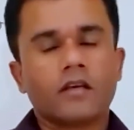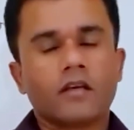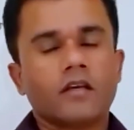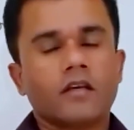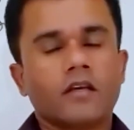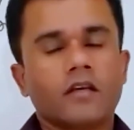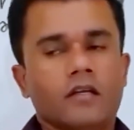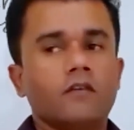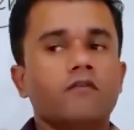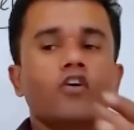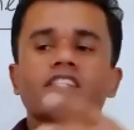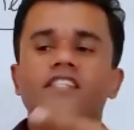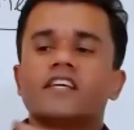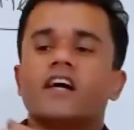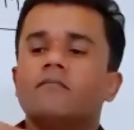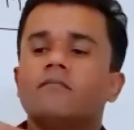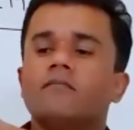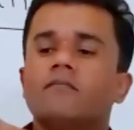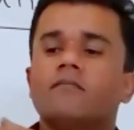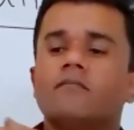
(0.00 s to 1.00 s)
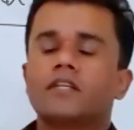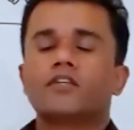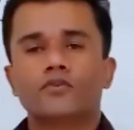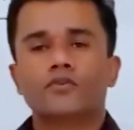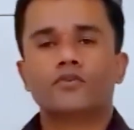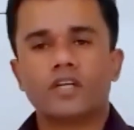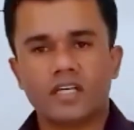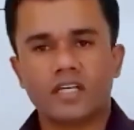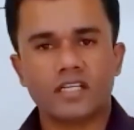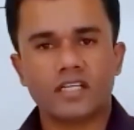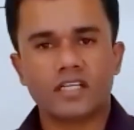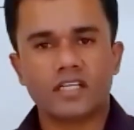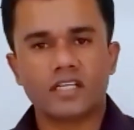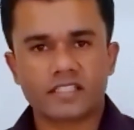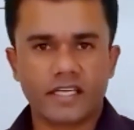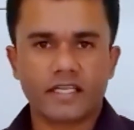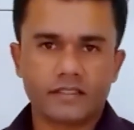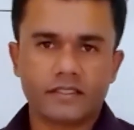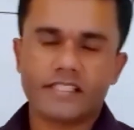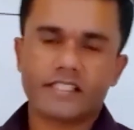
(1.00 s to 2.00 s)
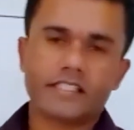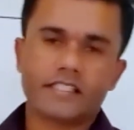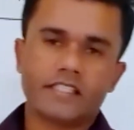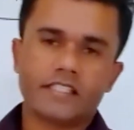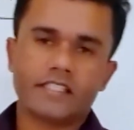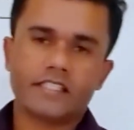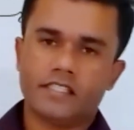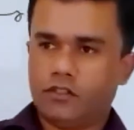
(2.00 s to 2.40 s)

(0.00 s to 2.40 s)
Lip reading: The water sample you take, let's say